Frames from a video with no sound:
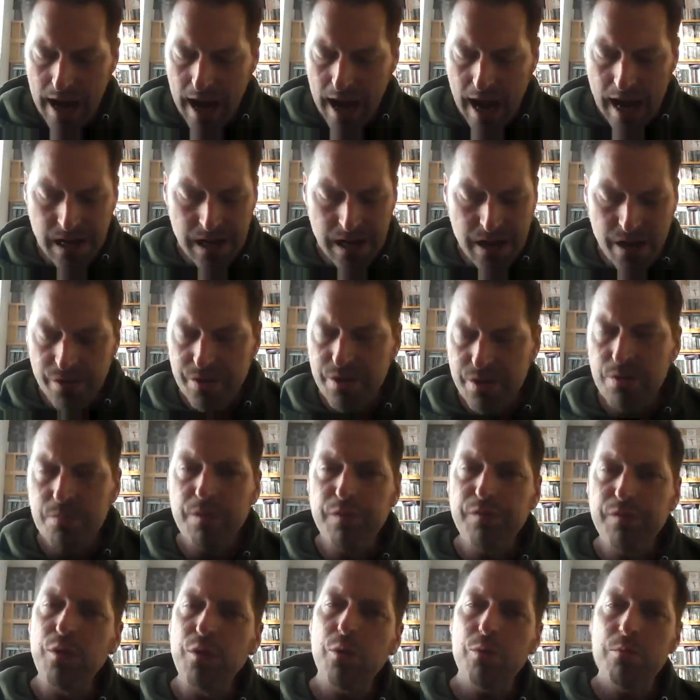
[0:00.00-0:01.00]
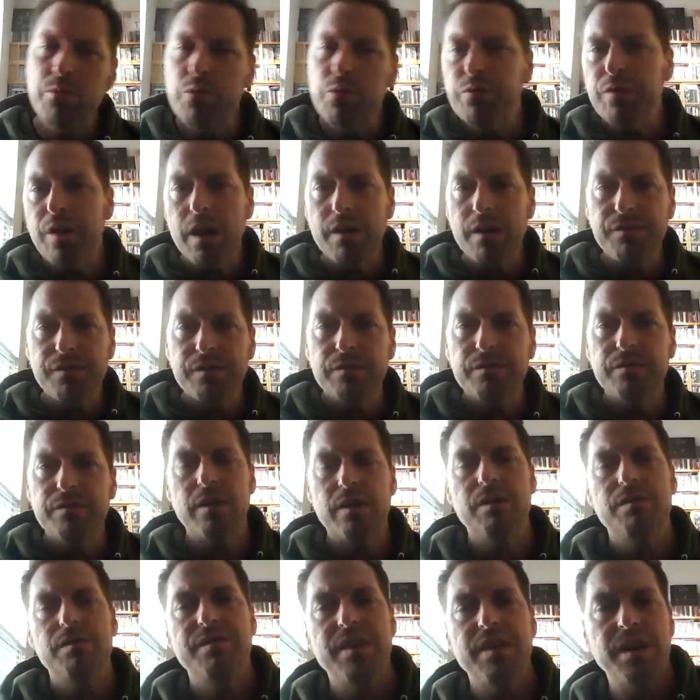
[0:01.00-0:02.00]
Any other, before we move off
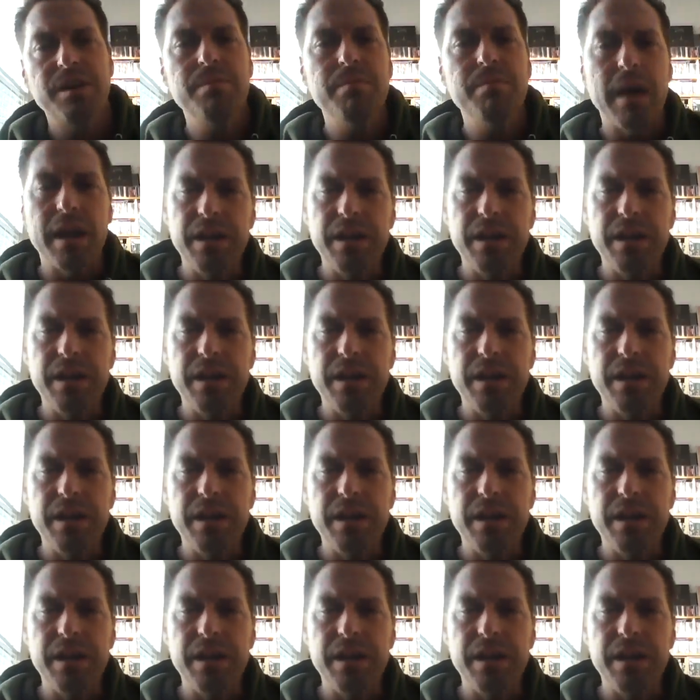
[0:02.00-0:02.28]
of Venom,